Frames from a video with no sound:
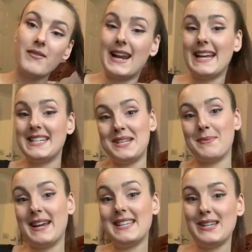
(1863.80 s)
related to
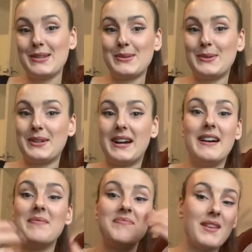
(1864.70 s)
my eating disorder
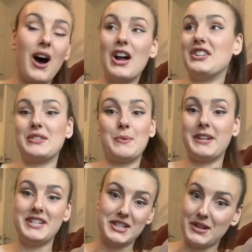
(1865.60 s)
I just
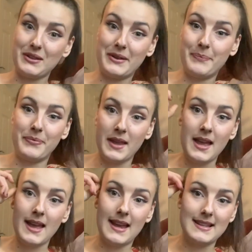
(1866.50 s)
wanted to do them.
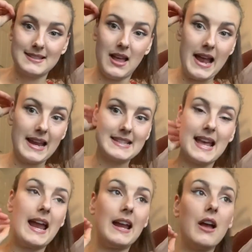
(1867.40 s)
It's like
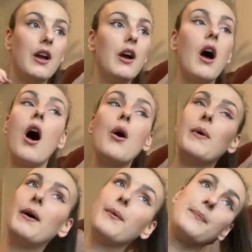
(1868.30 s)
saying, oh,
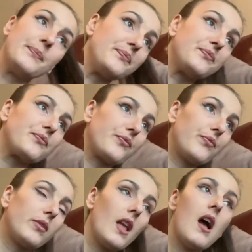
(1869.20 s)
well,
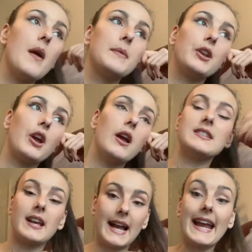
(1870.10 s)
I'm gonna go. It's
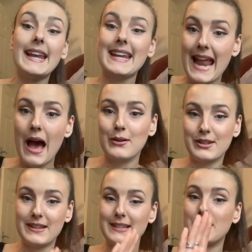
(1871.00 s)
like I get it now. So
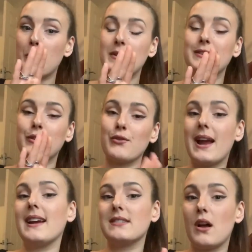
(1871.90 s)
this is a this is a
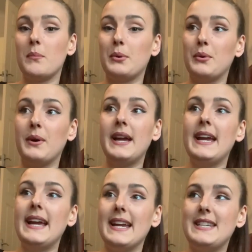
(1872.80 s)
great example
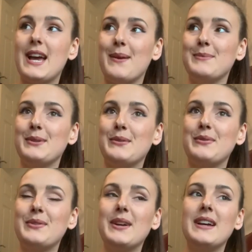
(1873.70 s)
in terms of,
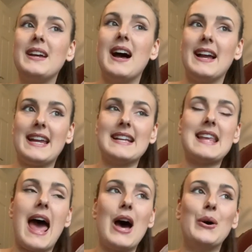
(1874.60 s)
I guess
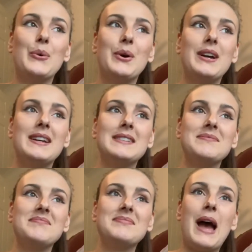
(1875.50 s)
how
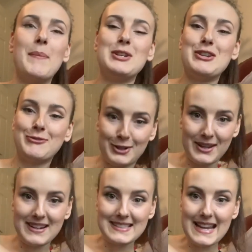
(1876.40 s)
how much it
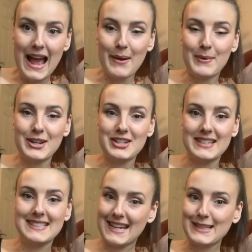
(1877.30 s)
follows and how much
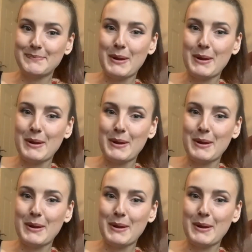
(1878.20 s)
it sticks in